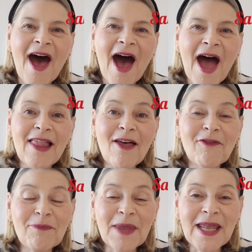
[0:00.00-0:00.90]
I love
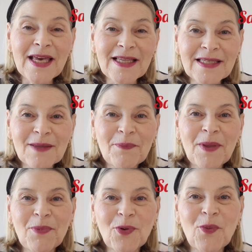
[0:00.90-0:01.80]
minis.
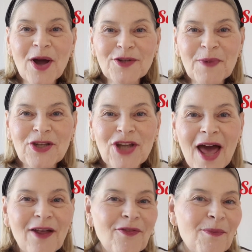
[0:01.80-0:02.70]
People who watch my
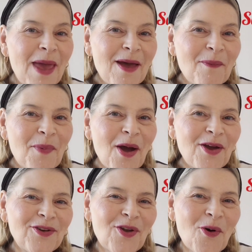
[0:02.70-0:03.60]
channel, the makeup
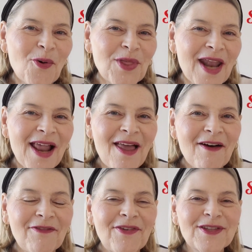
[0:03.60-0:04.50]
part, know that I
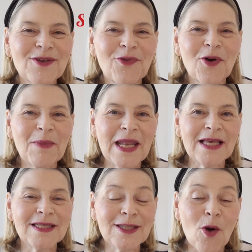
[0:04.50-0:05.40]
love Sephora
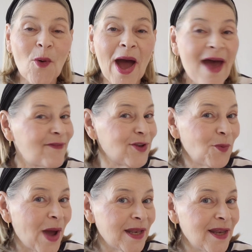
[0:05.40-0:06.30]
minis. So I have a new
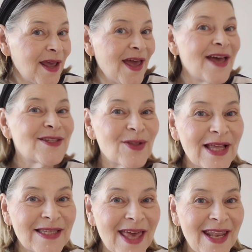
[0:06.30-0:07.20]
one. So
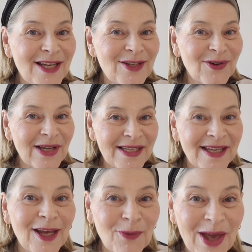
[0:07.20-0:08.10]
let's get into it.
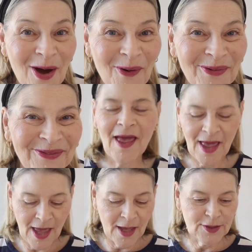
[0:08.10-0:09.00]
Here we go.
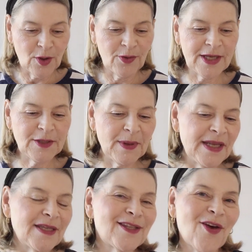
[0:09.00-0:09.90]
So this one
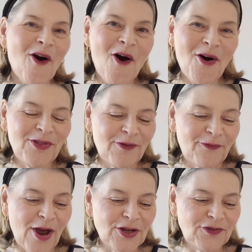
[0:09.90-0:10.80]
is called the
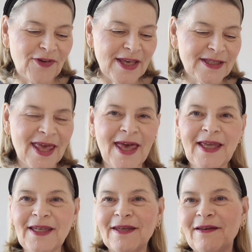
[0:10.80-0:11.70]
Fresh Face
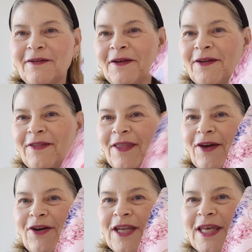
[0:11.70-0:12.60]
Kit.
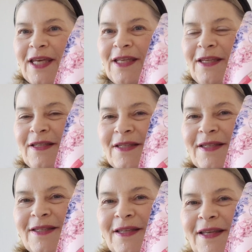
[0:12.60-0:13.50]
There it
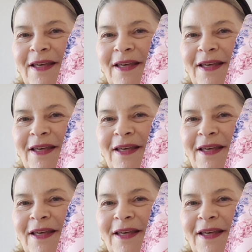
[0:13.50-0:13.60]
is.